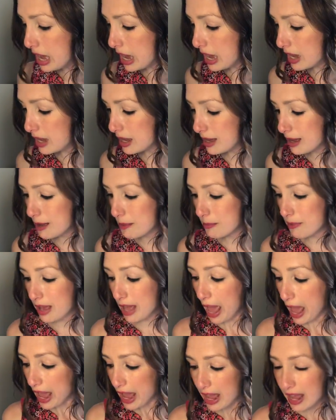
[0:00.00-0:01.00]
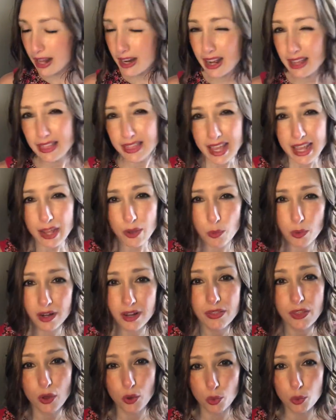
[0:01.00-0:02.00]
And I think one
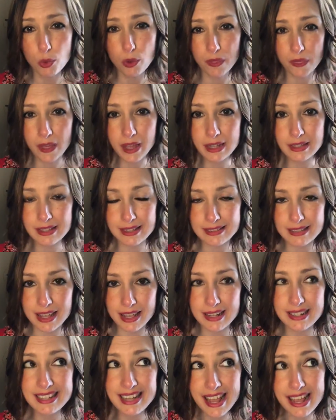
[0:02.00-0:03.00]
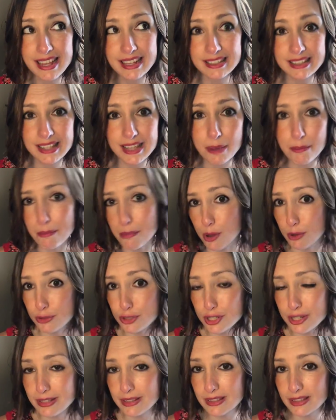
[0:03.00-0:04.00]
of the cool things is that it takes the
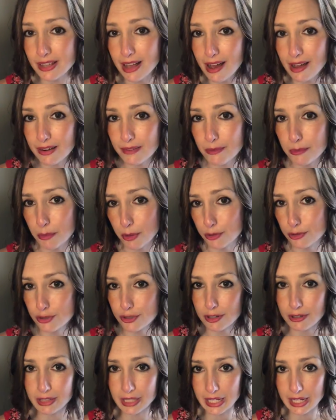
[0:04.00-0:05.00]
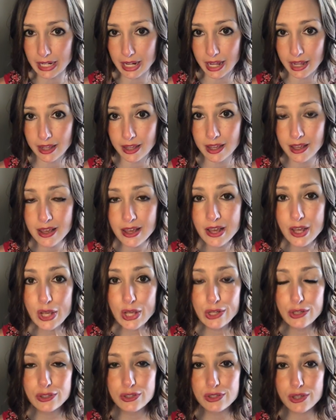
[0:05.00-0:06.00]
emotions out of emotional eating.
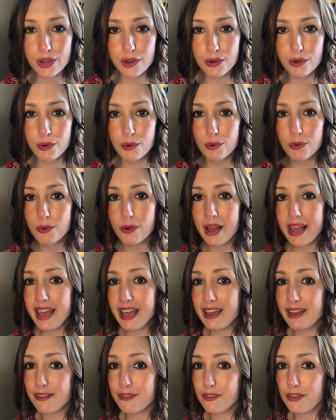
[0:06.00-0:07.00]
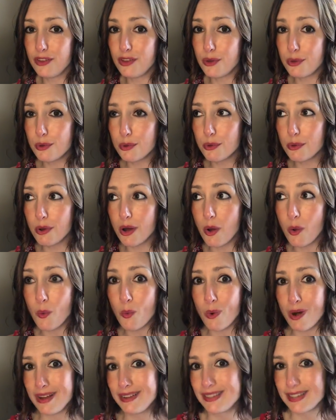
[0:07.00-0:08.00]
So if you
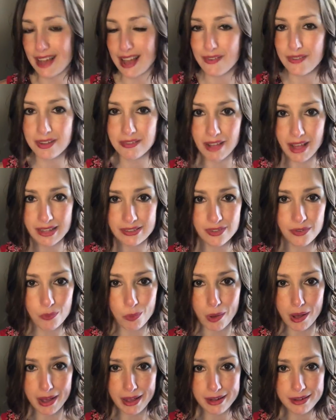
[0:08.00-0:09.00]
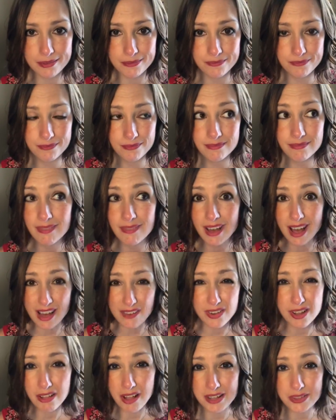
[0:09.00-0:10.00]
want to have a glass of wine,
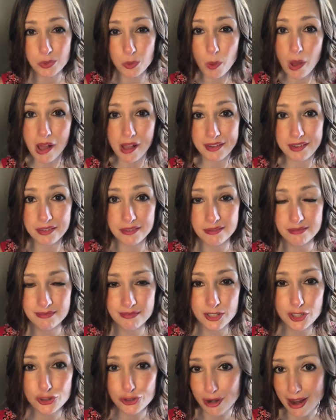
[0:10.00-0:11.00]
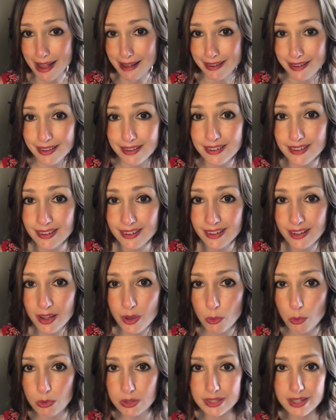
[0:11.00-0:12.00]
have a glass of wine, track it.
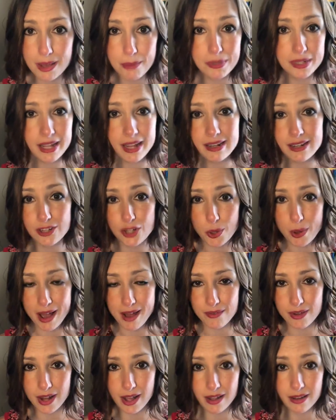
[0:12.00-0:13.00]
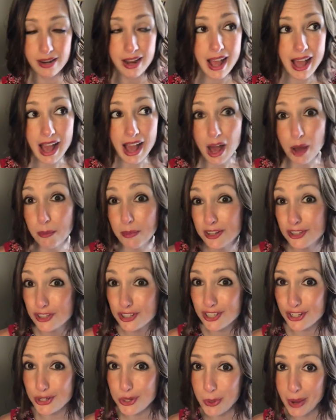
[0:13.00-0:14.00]
What time of day did you have it at? How much
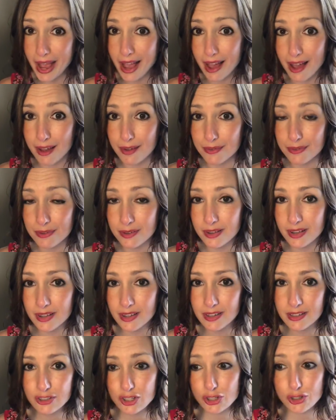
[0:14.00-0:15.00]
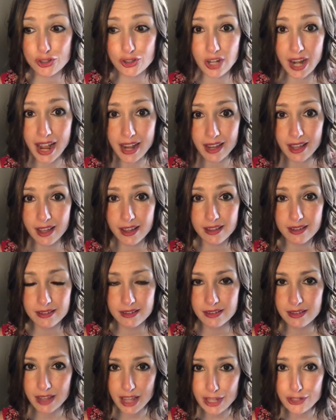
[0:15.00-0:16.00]
did you have? Just track it,
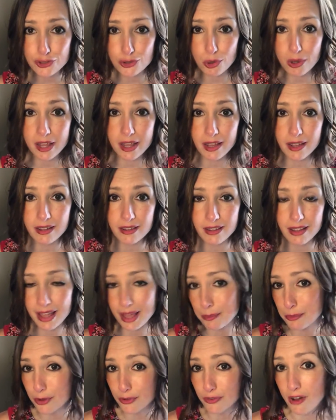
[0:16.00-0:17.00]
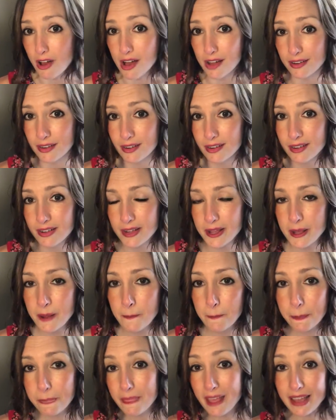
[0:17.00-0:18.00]
enjoy it, and move on.
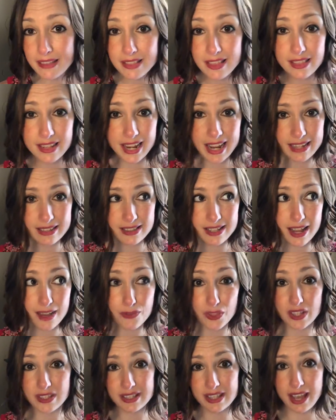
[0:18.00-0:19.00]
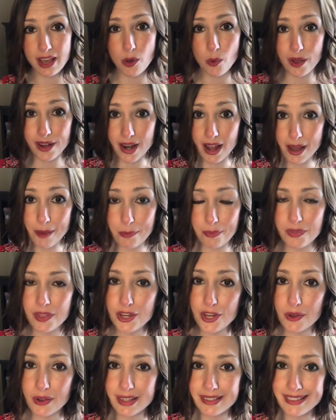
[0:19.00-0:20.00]
And then the next day, if the scale went up, then
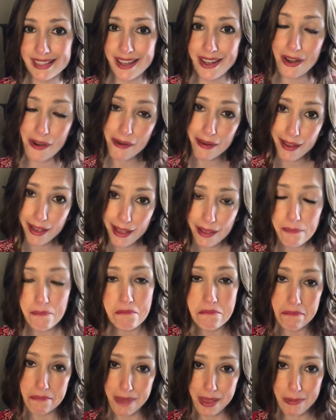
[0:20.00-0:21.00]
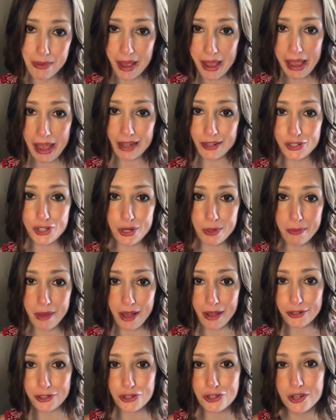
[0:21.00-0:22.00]
you could say, okay, maybe I had too
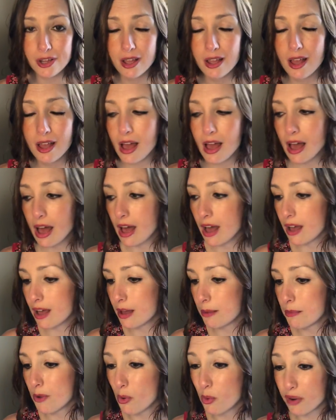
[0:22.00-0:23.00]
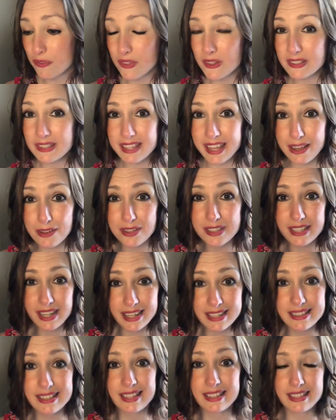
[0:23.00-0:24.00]
much. Or if the scale
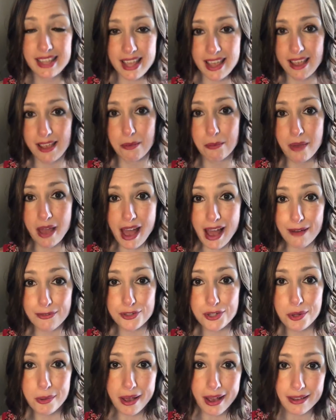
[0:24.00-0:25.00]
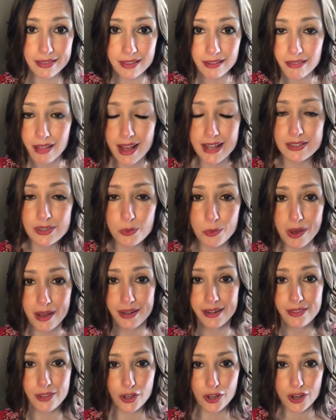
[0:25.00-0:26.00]
stays the same after you had the glass of
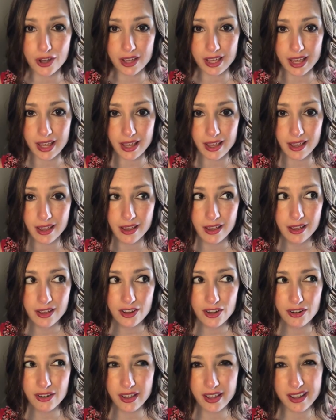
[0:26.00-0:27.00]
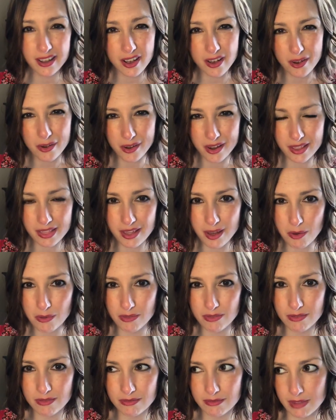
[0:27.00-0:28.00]
wine and the cookie, you're like, okay, that
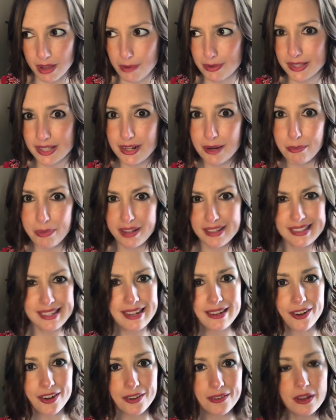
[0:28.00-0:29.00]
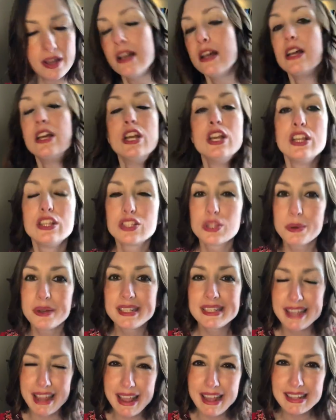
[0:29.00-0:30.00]
wasn't a big deal. So
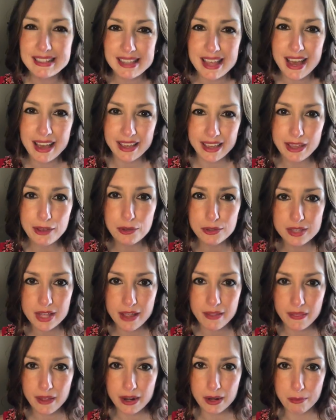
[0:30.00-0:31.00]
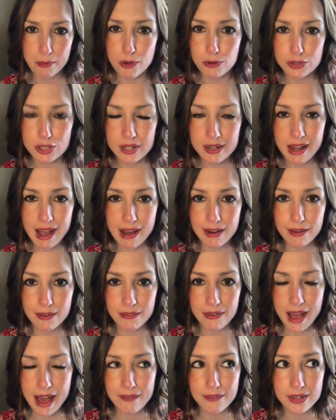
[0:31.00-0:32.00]
it takes that guilt and that emotion out
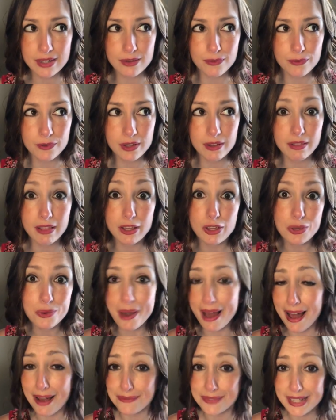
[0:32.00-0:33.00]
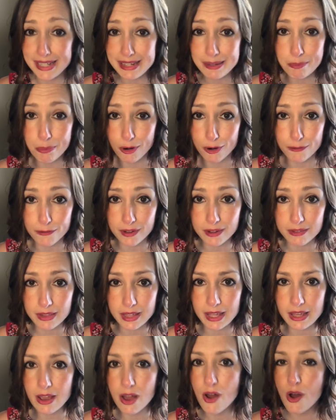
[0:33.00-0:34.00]
of having to feel like you have to eat
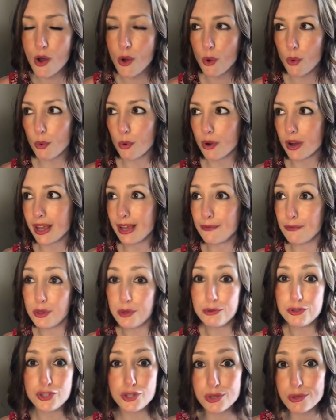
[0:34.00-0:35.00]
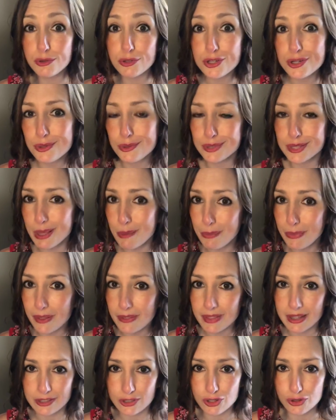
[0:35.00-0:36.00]
perfectly, or if you do choose
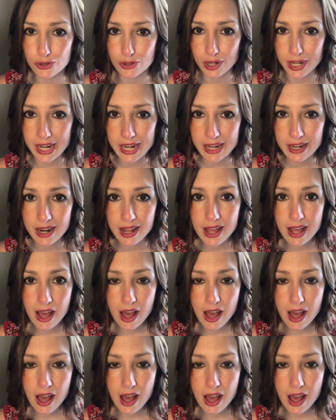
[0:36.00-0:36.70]
something that's a treat,